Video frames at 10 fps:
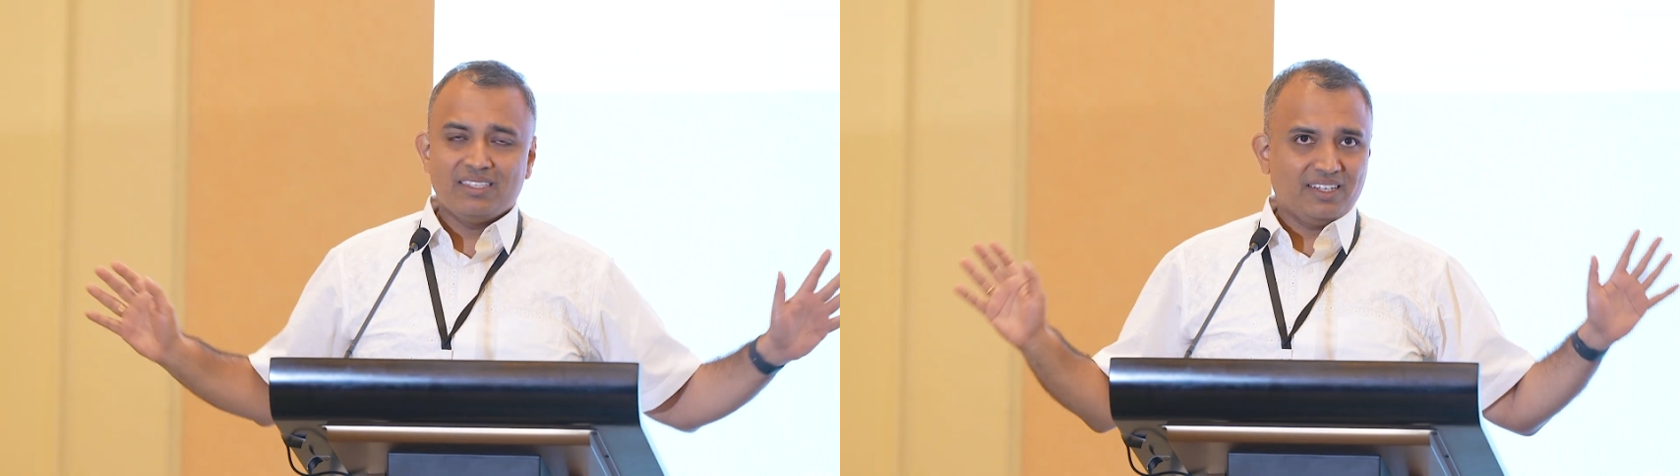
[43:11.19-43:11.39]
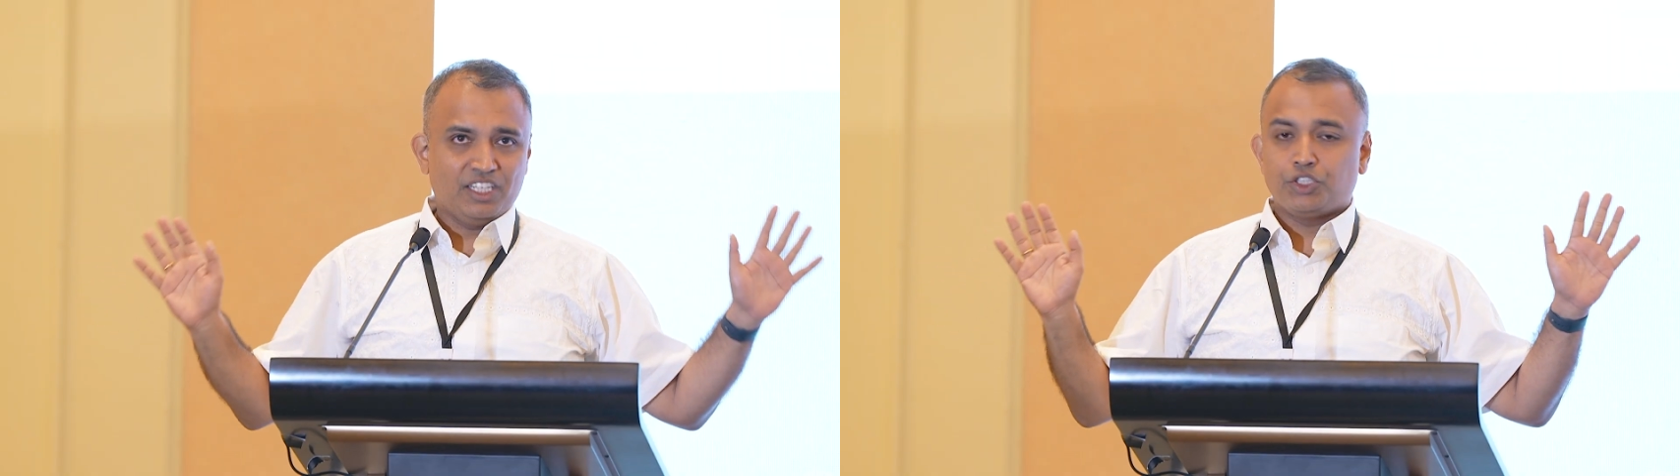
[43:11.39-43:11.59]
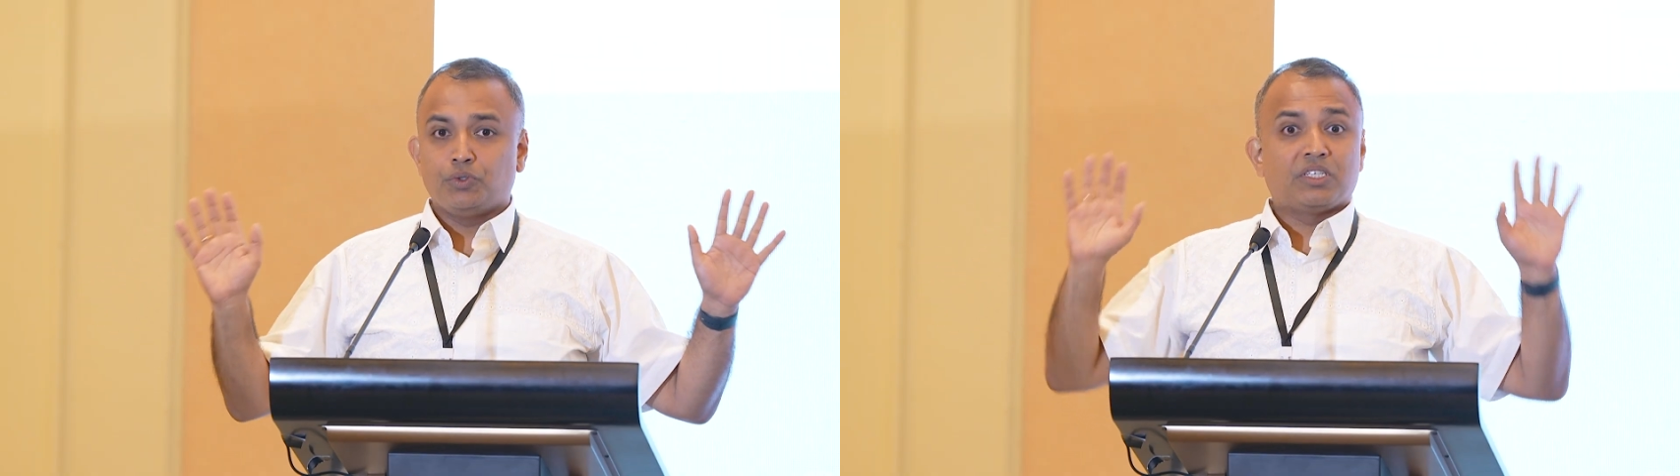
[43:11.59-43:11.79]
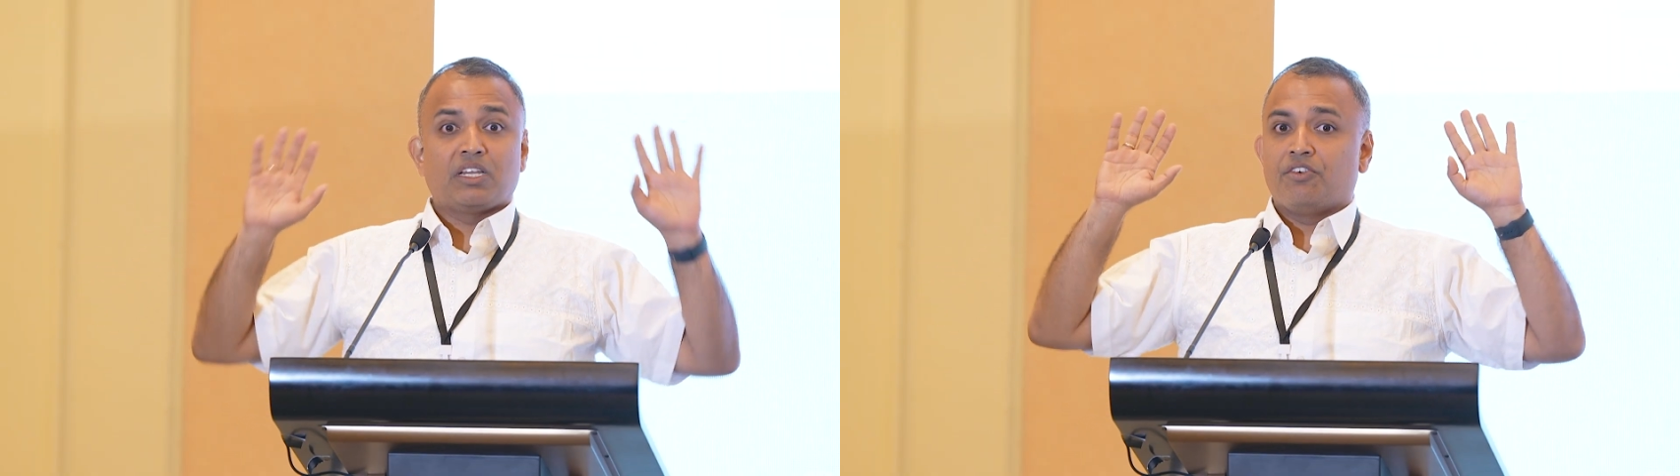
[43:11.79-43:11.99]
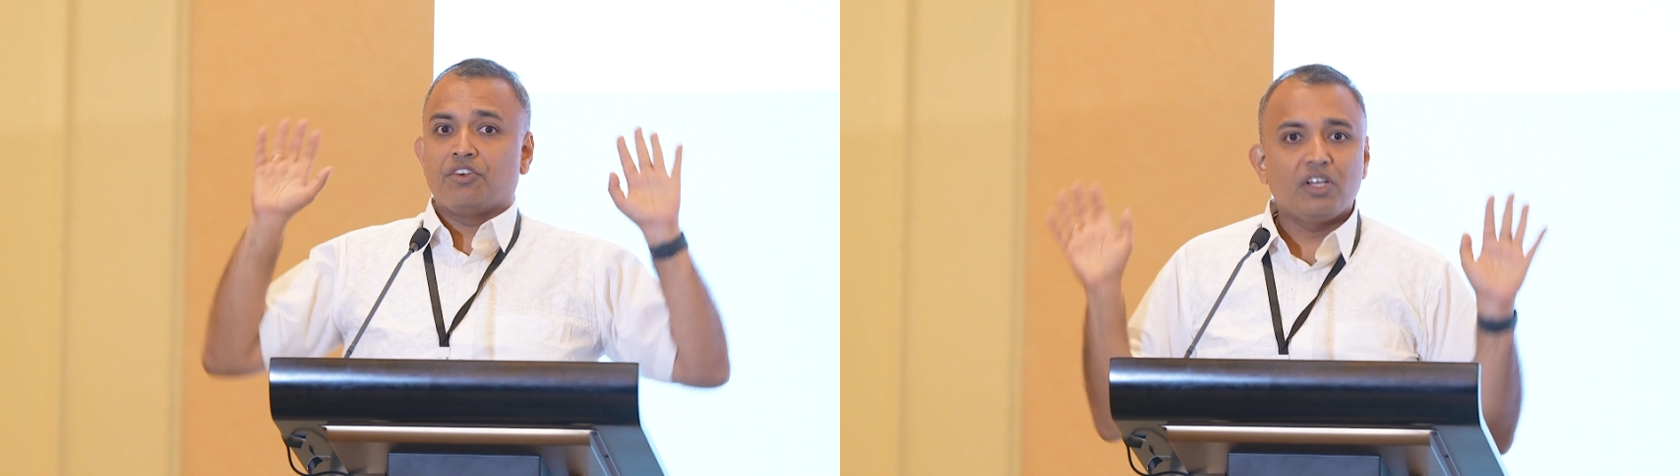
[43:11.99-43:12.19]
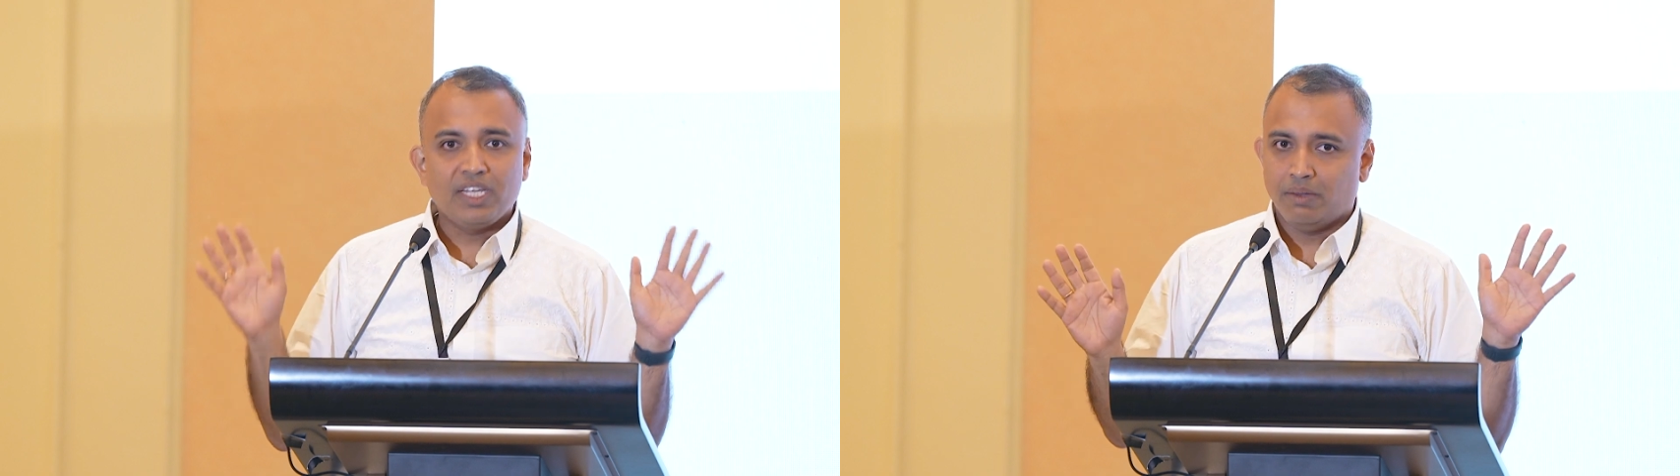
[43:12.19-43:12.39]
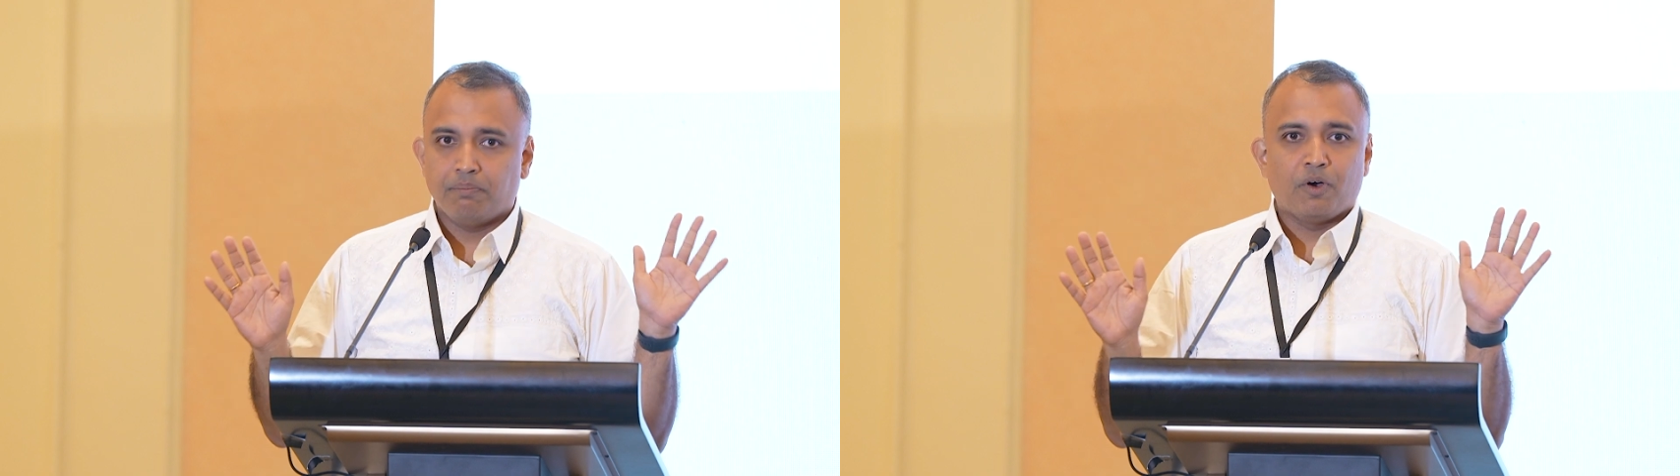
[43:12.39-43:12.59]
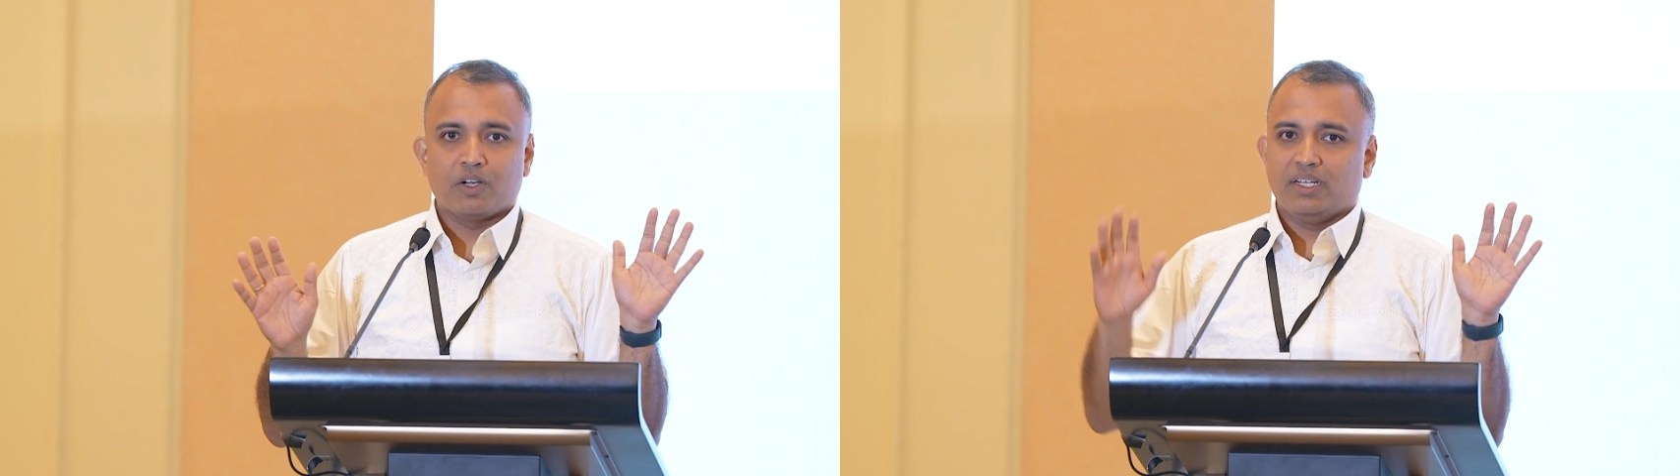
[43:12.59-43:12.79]
issues that are really
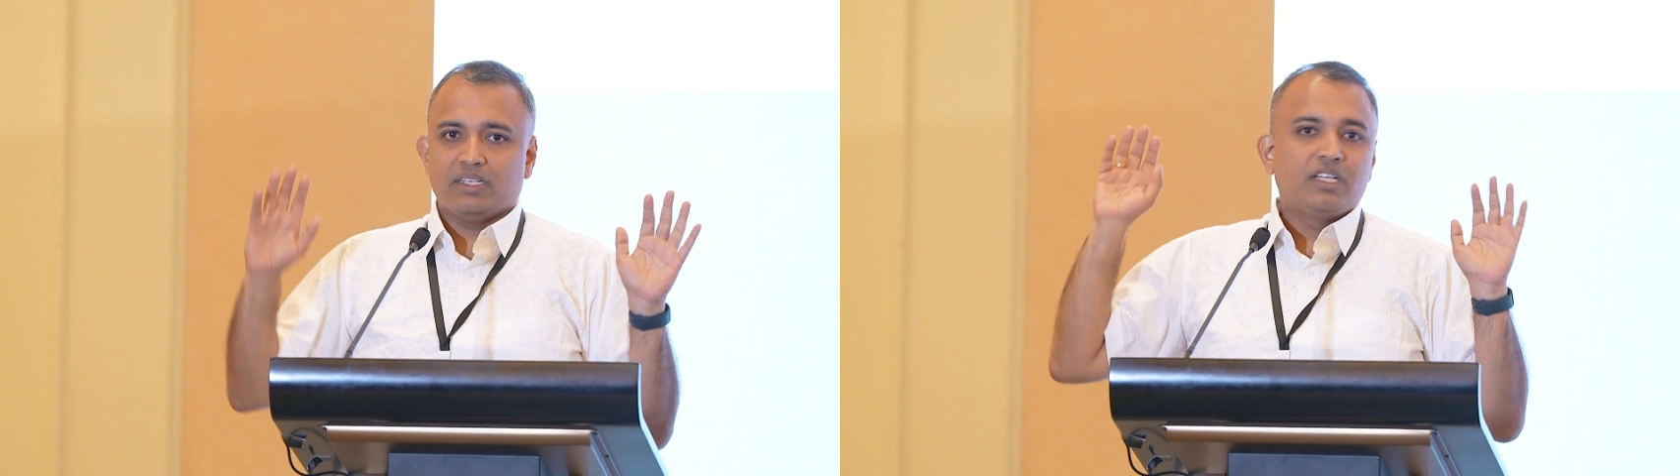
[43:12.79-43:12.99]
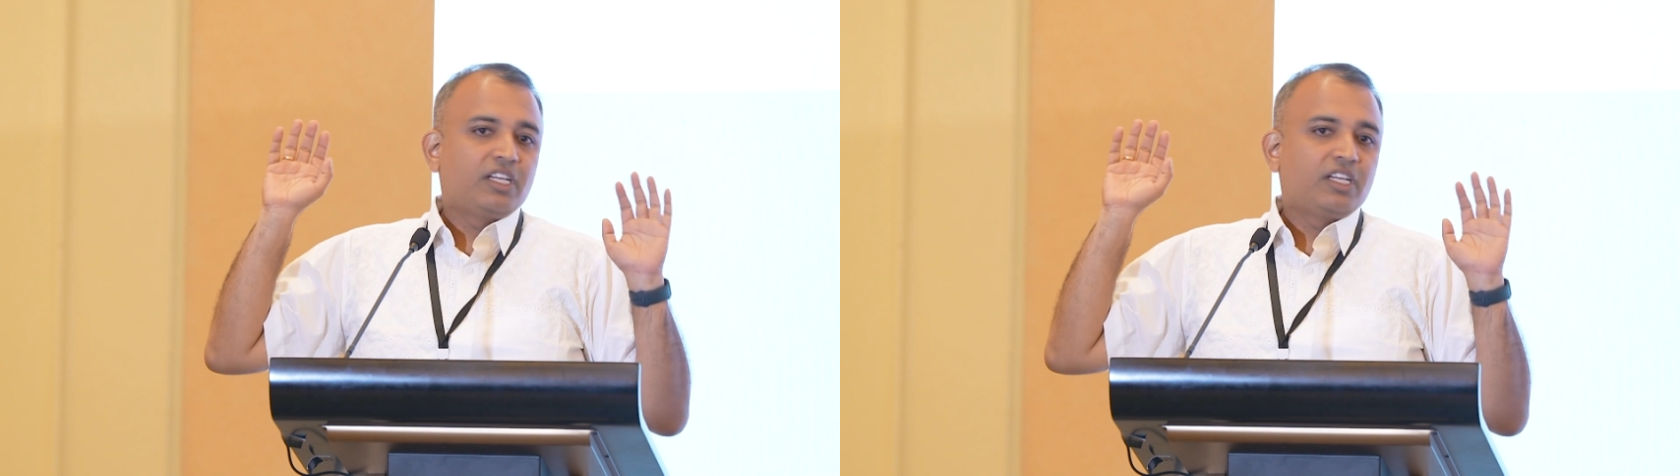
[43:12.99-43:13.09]
important,